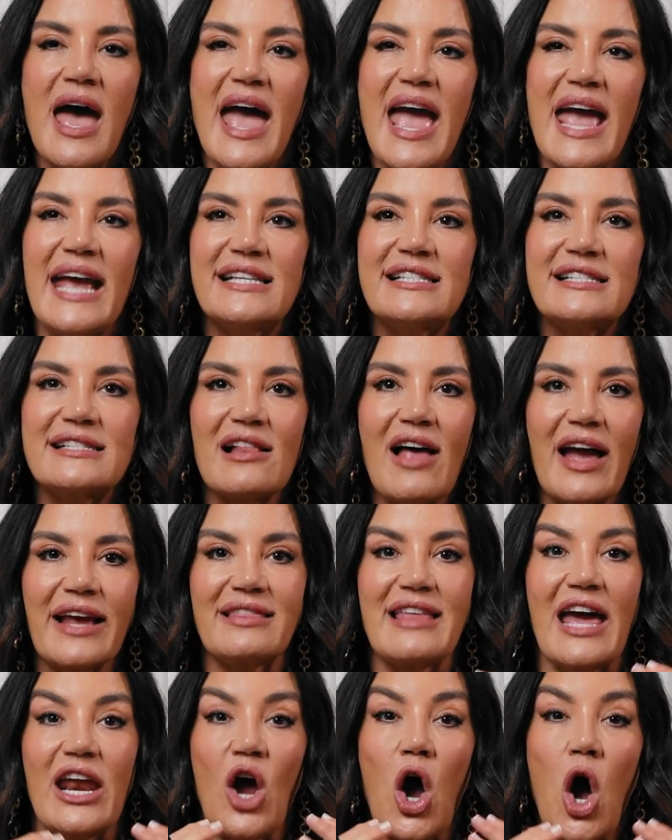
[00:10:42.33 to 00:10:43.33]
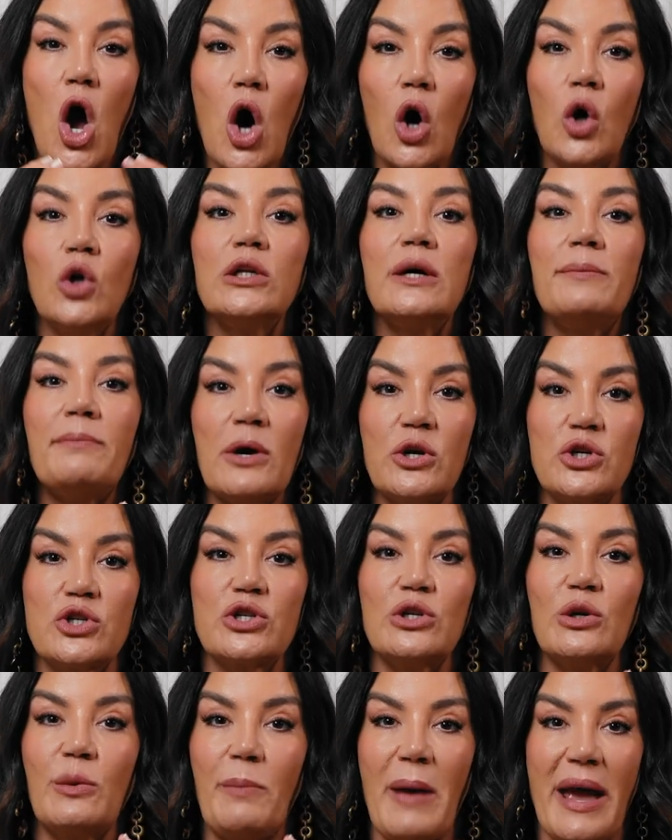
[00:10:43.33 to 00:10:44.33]
It's like that whole
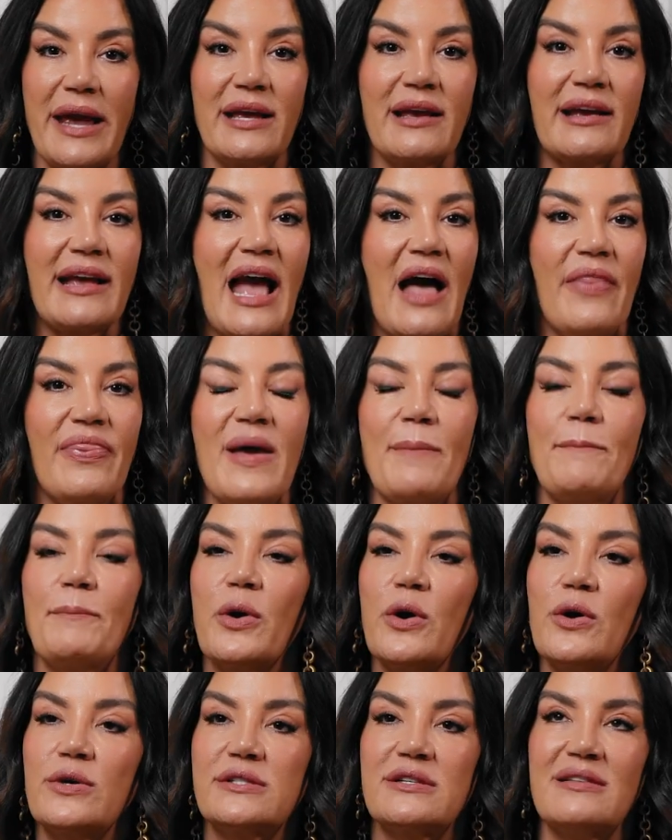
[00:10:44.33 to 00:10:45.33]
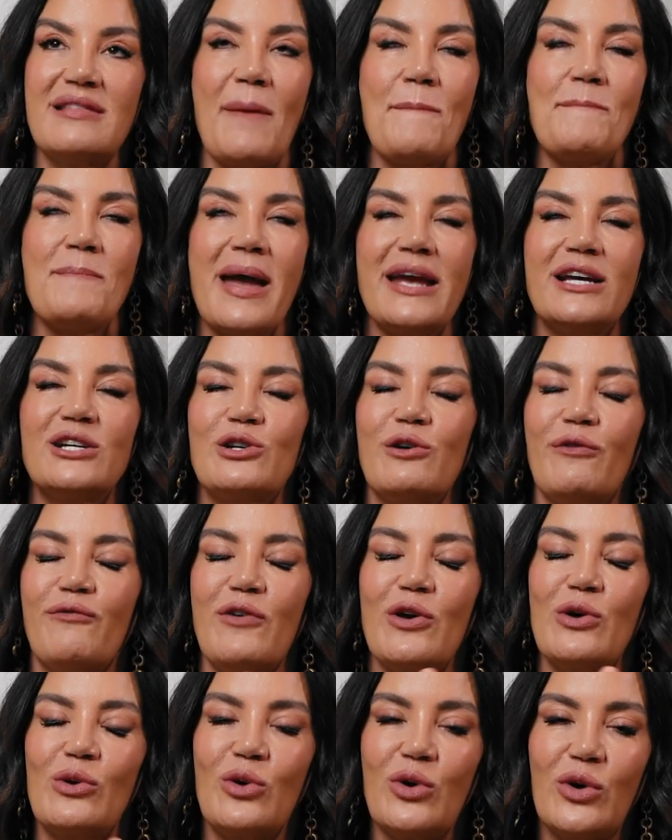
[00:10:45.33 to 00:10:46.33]
emotional bank account. That person that makes you
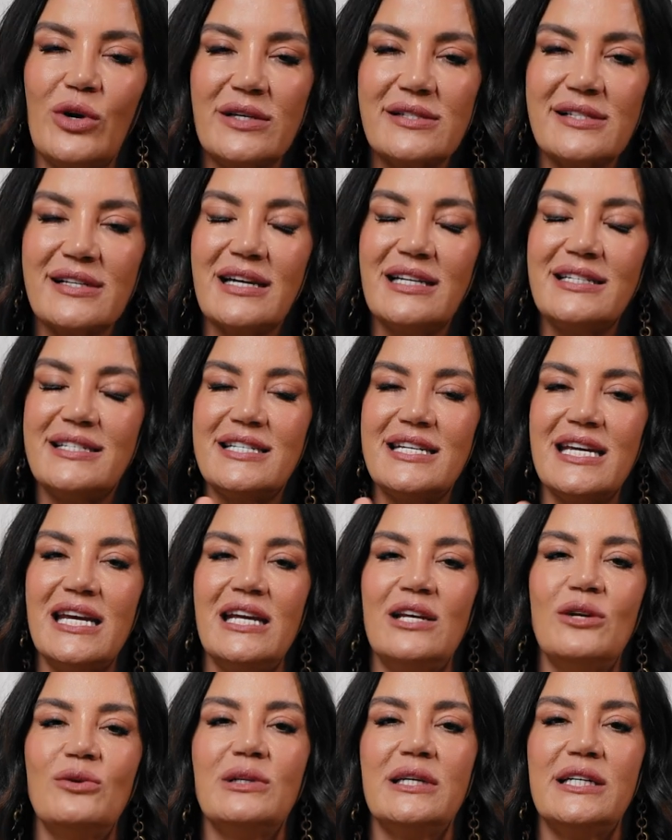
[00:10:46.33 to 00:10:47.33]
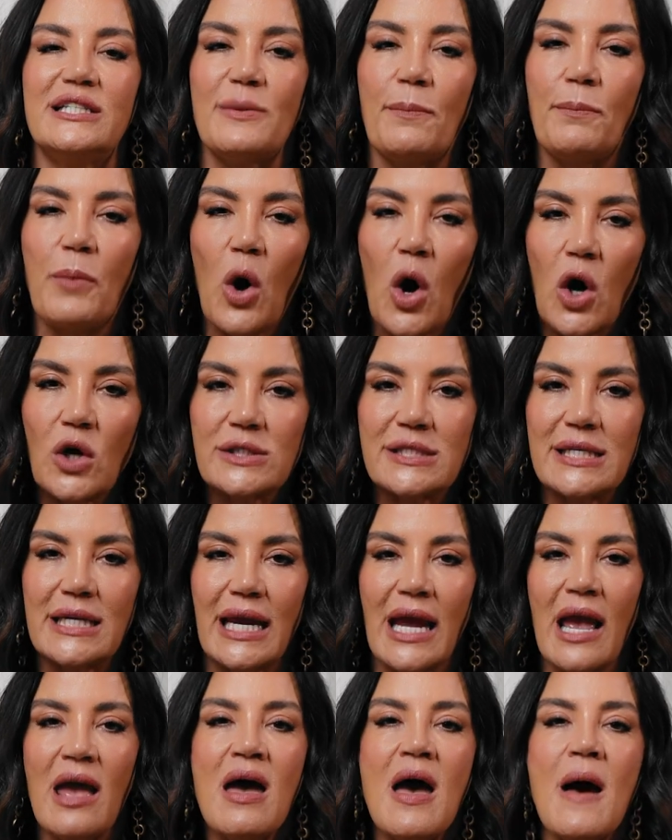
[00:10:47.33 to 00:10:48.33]
feel good is continually
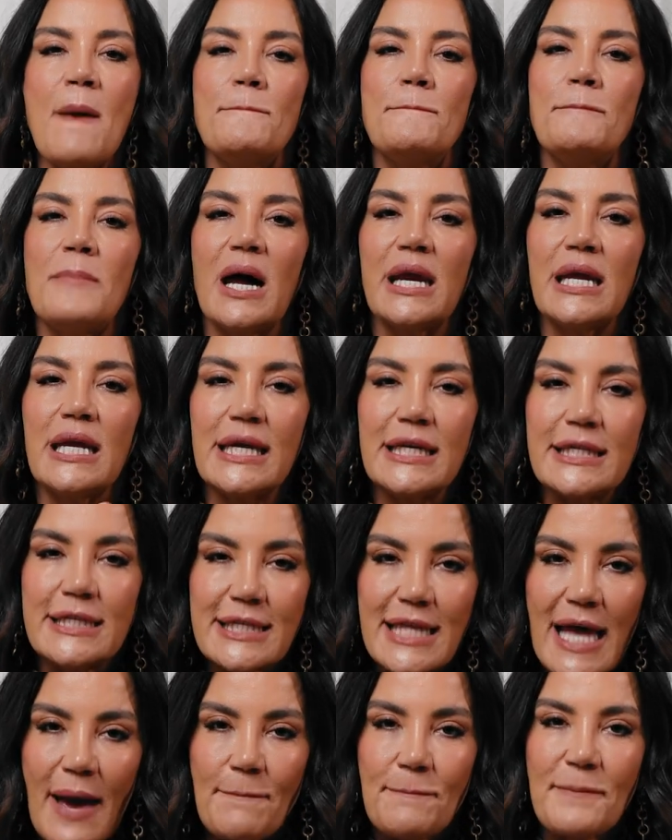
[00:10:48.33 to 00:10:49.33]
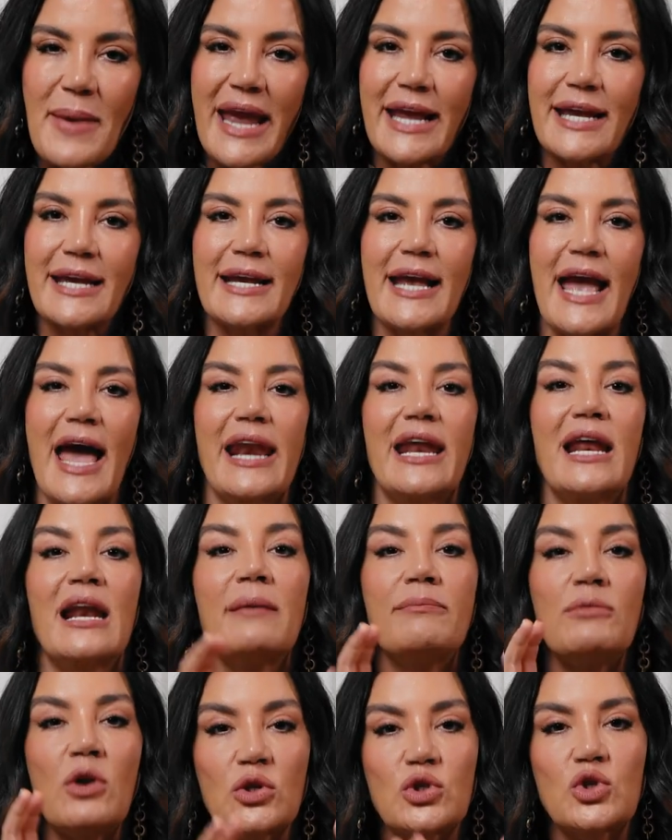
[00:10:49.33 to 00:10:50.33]
depositing money into that bank account. And
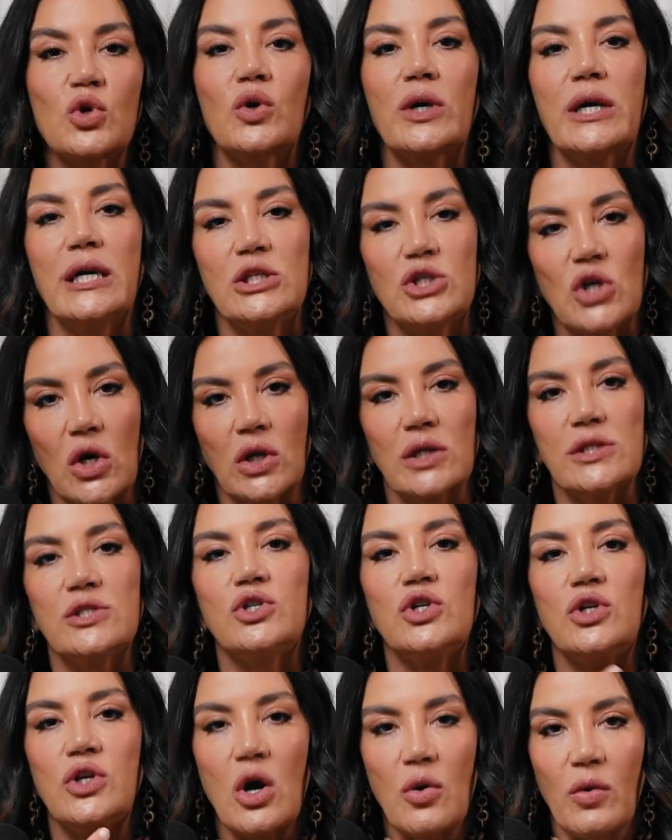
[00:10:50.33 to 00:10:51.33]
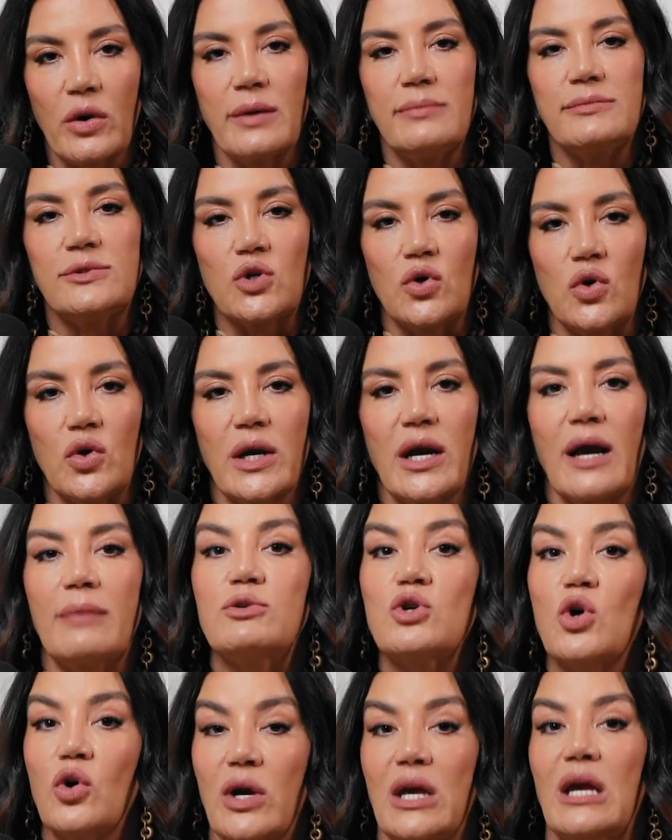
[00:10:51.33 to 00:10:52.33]
I'm not talking dollars. You know what I'm talking. I'm
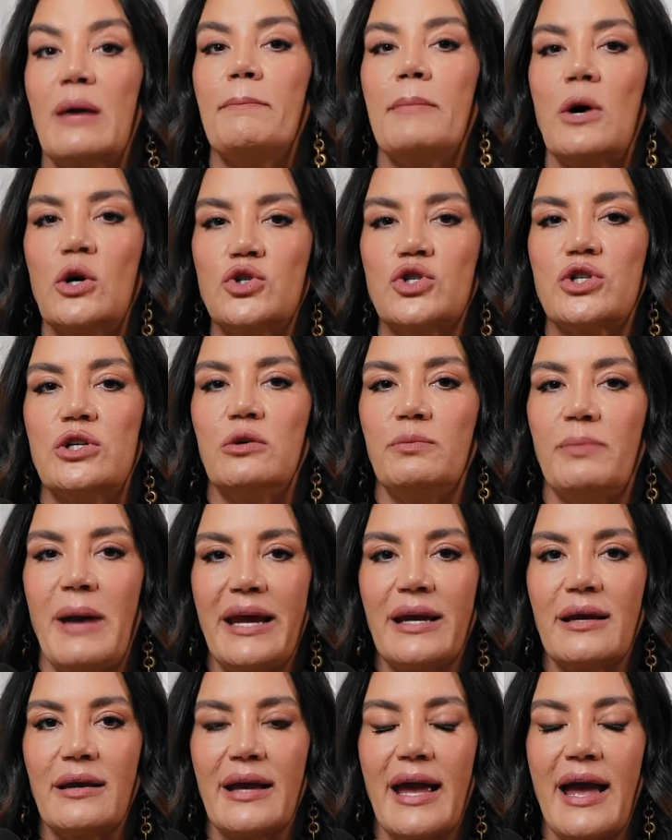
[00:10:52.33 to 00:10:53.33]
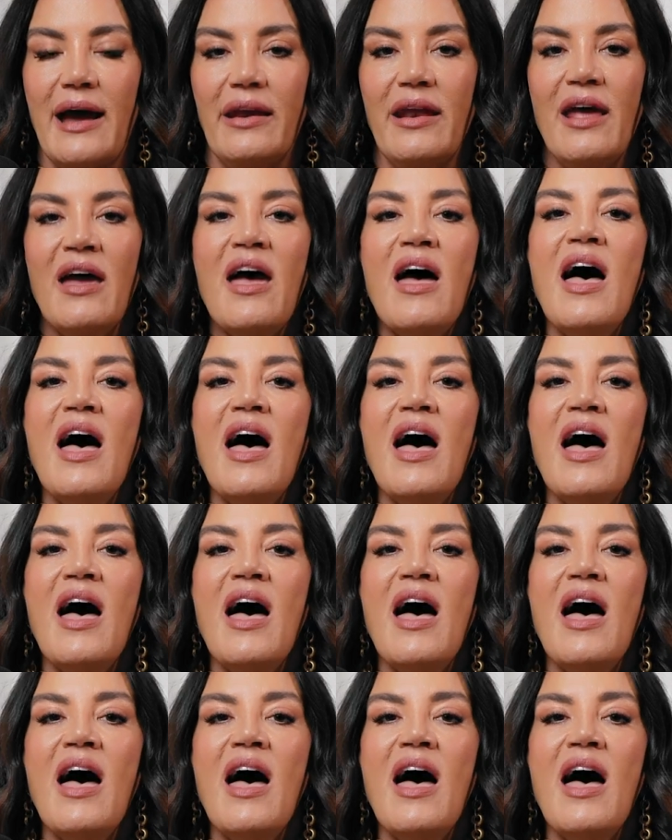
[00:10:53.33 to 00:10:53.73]
talking emotional bank account.